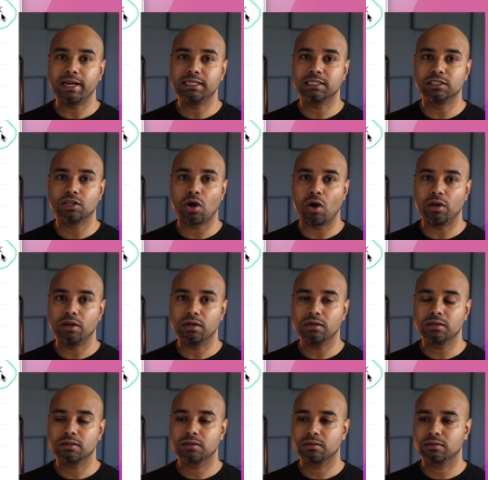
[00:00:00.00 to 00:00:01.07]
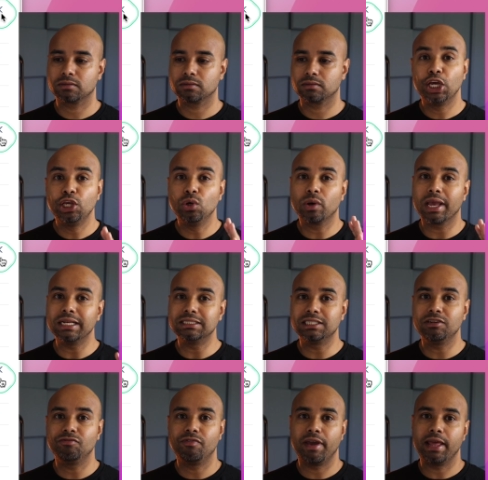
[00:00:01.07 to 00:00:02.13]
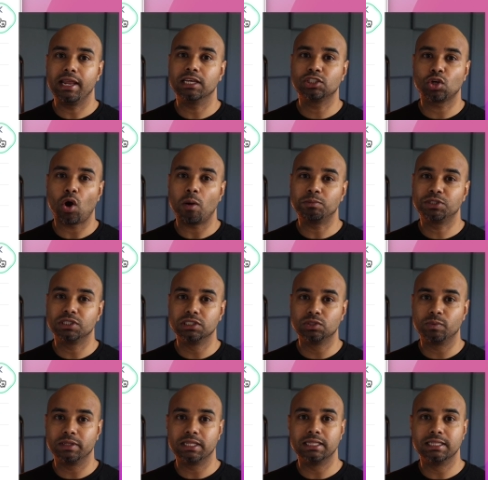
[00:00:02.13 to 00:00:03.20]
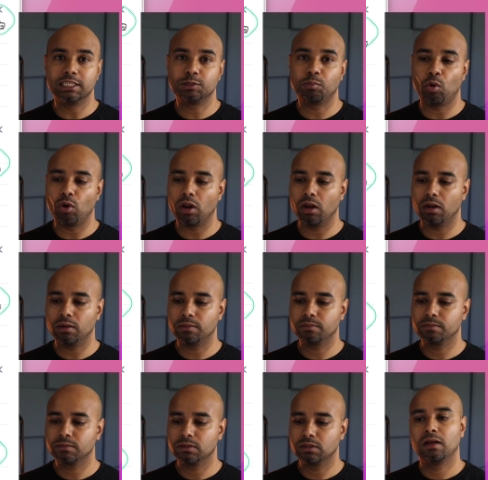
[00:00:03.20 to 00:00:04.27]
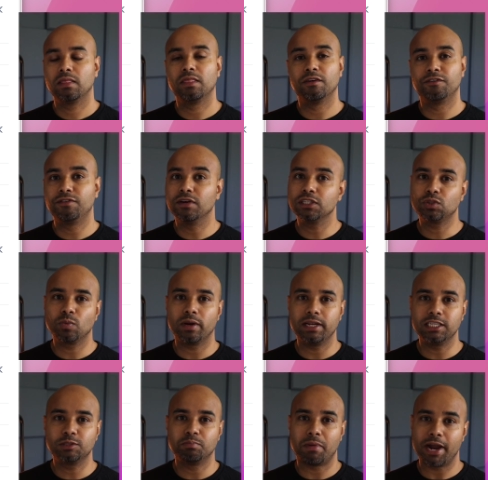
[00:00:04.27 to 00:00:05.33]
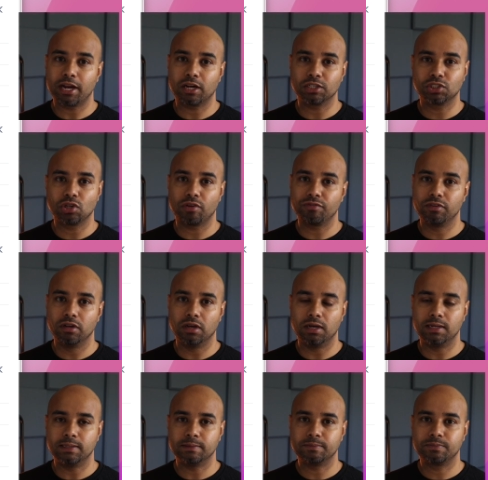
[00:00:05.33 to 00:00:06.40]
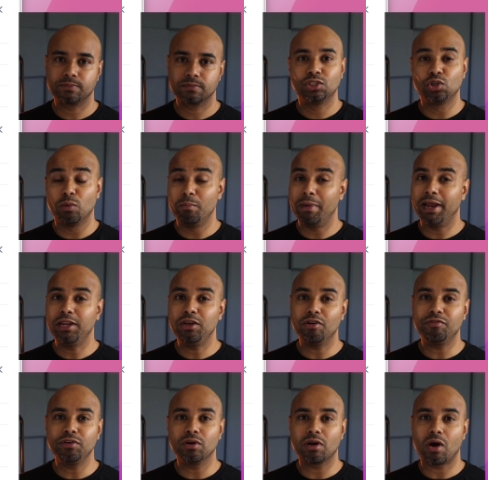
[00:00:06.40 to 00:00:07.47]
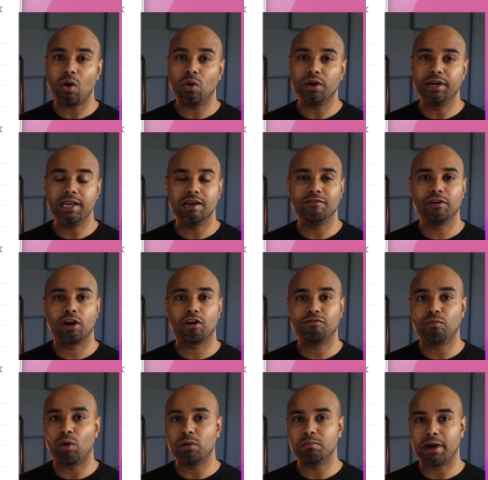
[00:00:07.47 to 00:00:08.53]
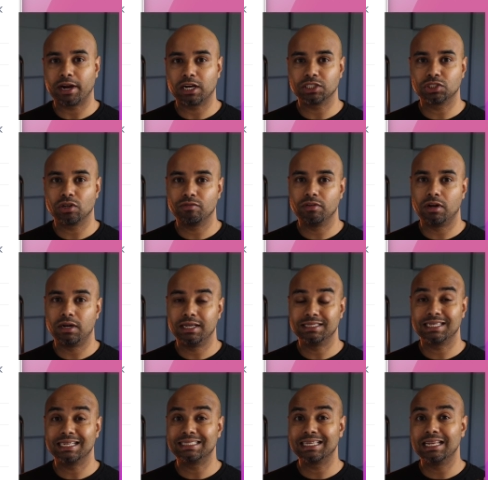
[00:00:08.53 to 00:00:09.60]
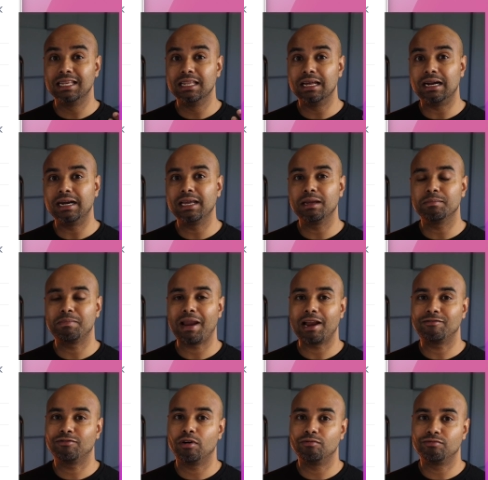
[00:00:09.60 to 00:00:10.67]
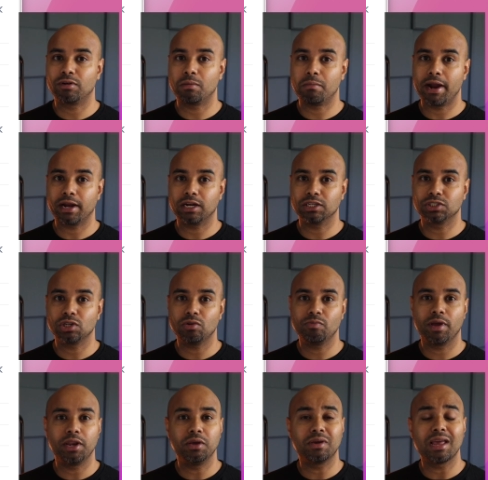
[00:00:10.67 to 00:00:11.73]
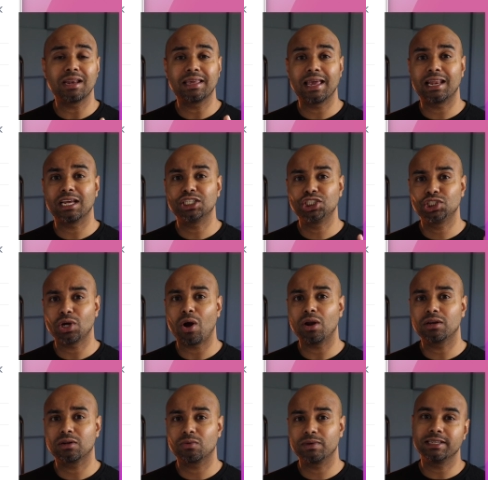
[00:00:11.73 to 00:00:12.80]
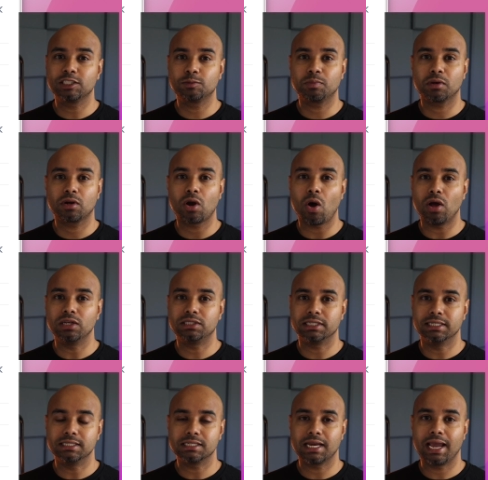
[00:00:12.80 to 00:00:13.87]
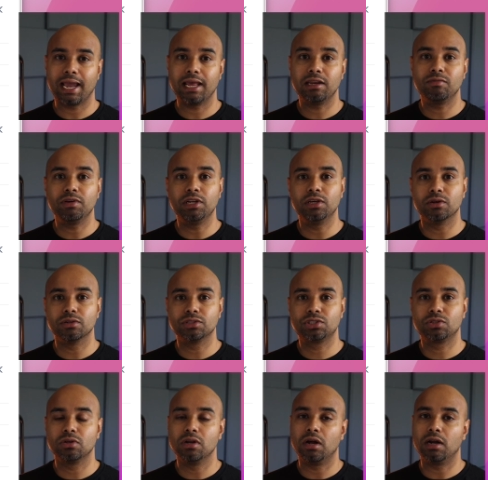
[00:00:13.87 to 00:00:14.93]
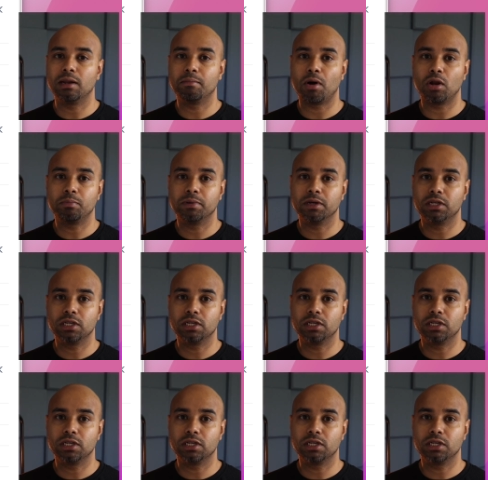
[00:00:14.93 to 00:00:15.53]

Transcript: right hand corner, you can see various options within this portal. The first one is Microsoft Learn. So many of you are already aware of what Microsoft Learn is. It's a learning platform from Microsoft where you can get a short, crisp content and videos to learn about